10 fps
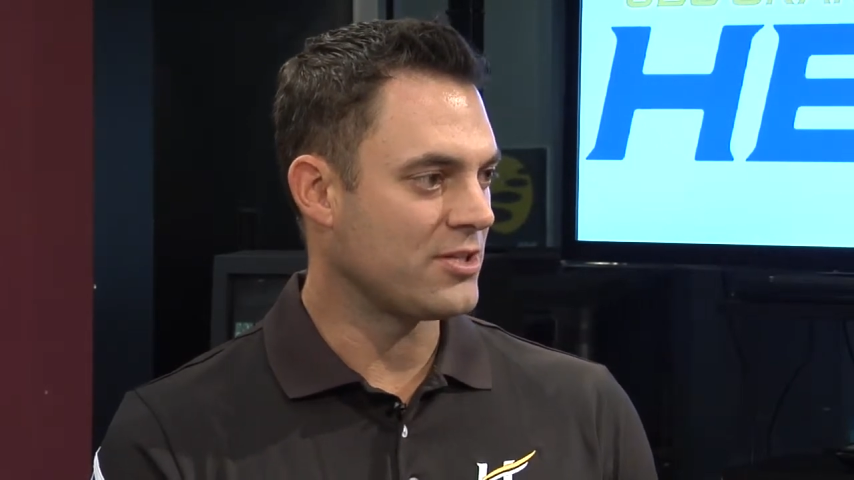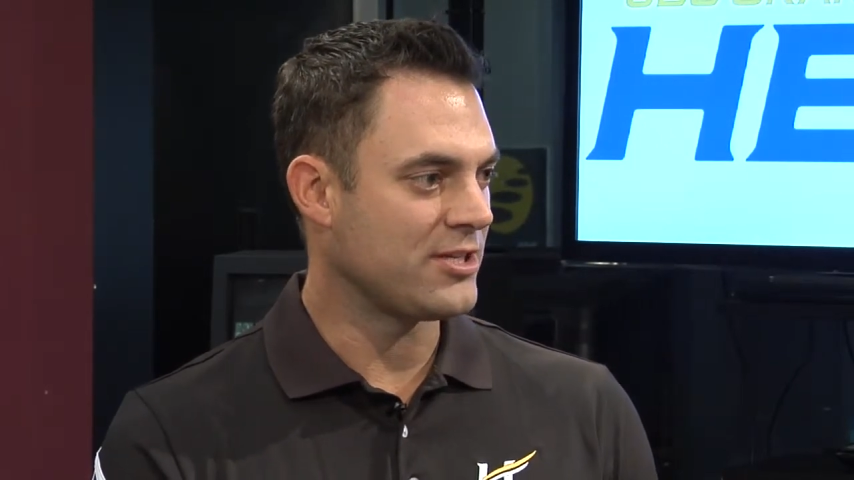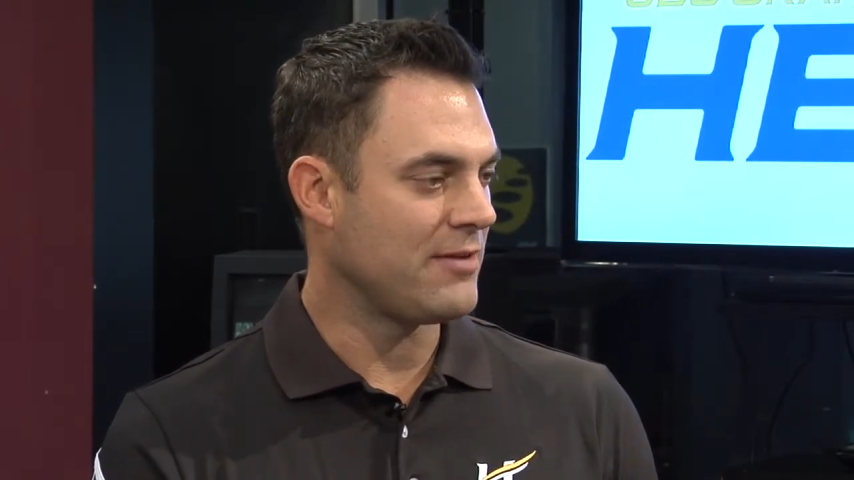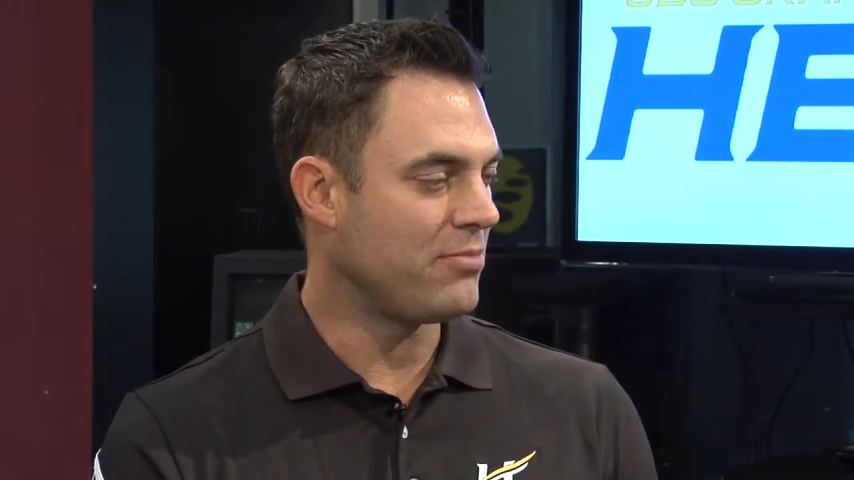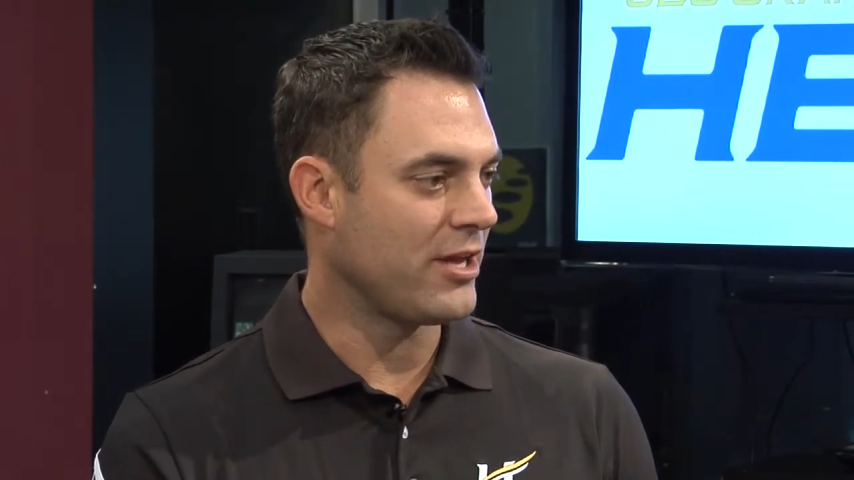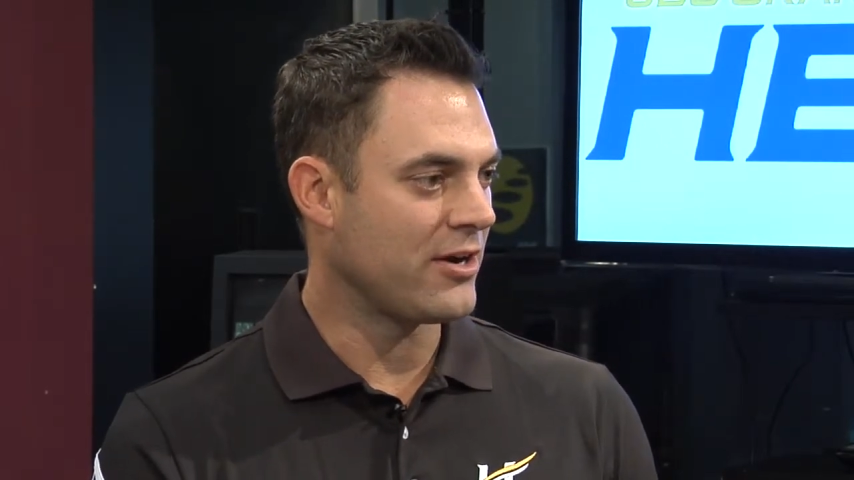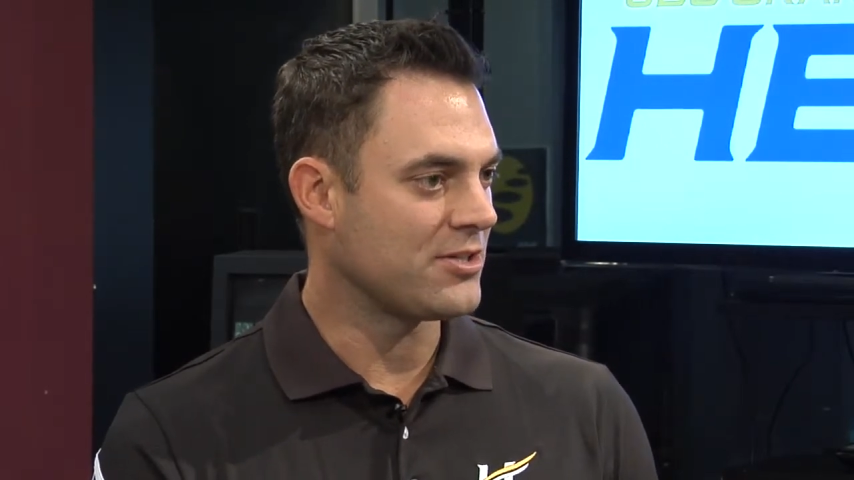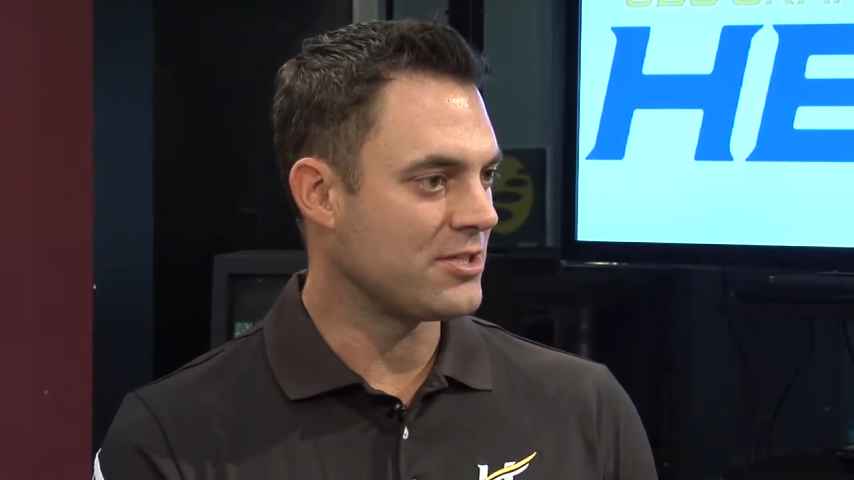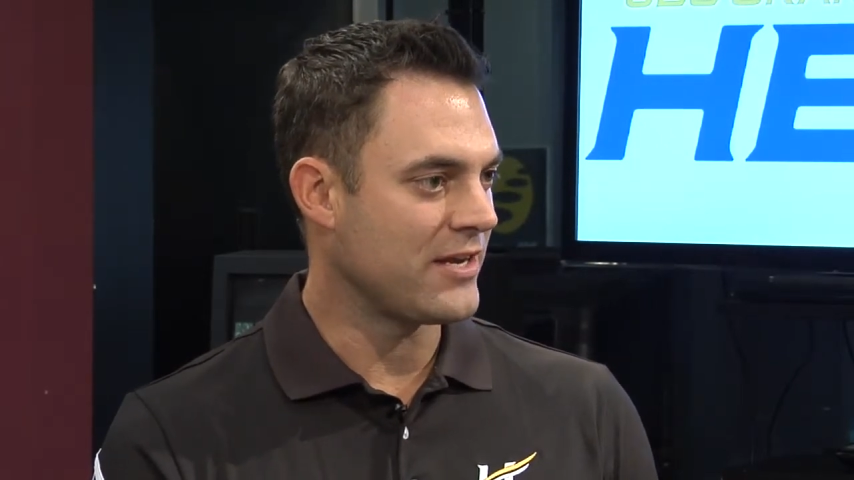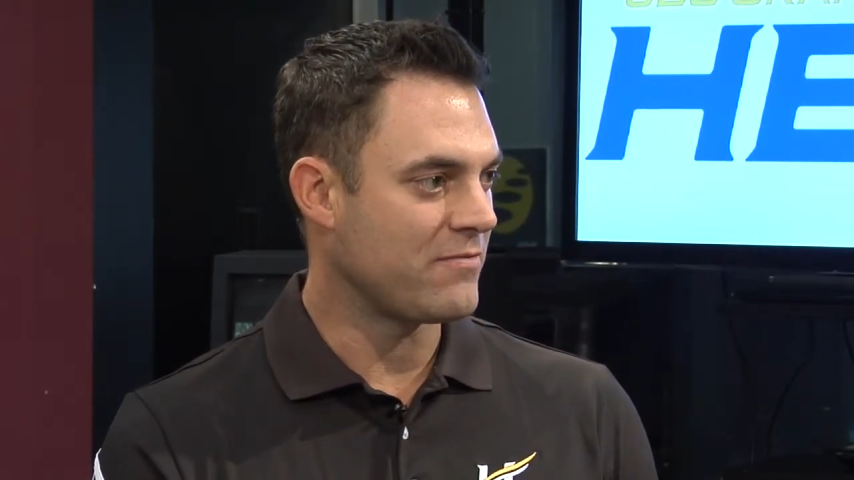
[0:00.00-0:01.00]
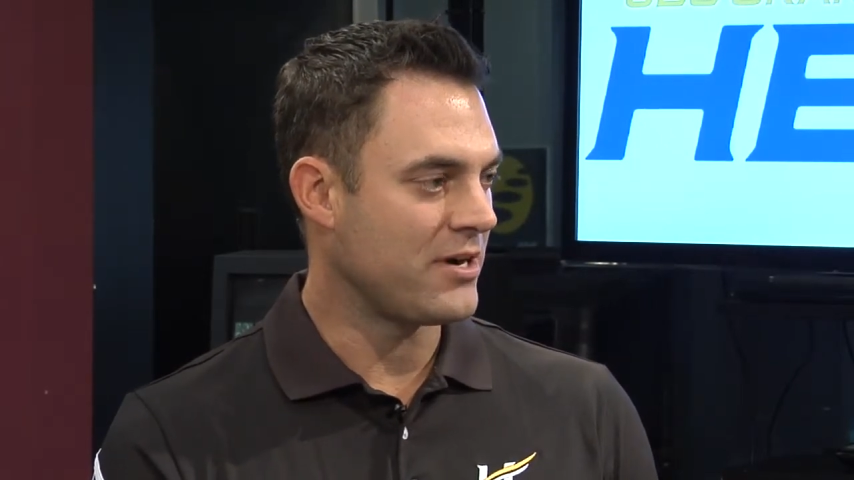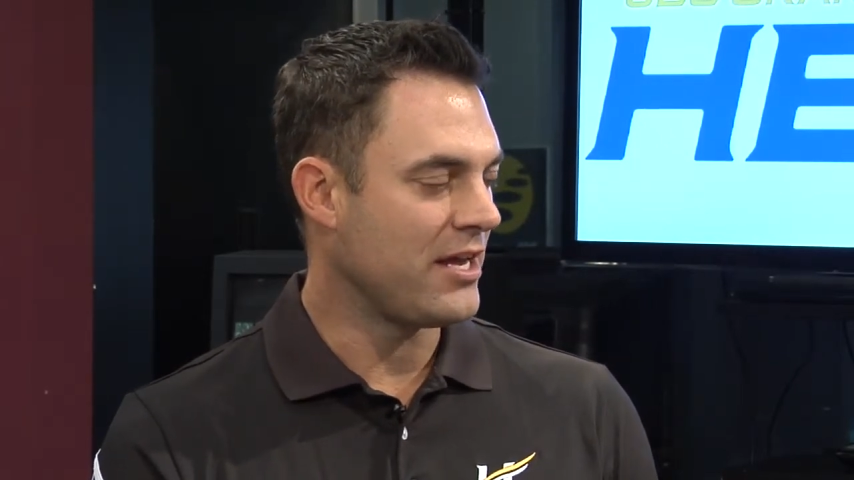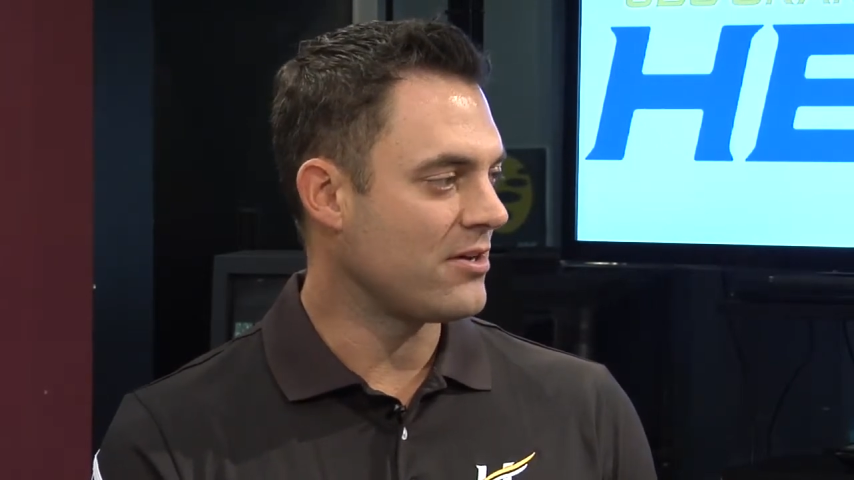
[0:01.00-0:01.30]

the same players as everybody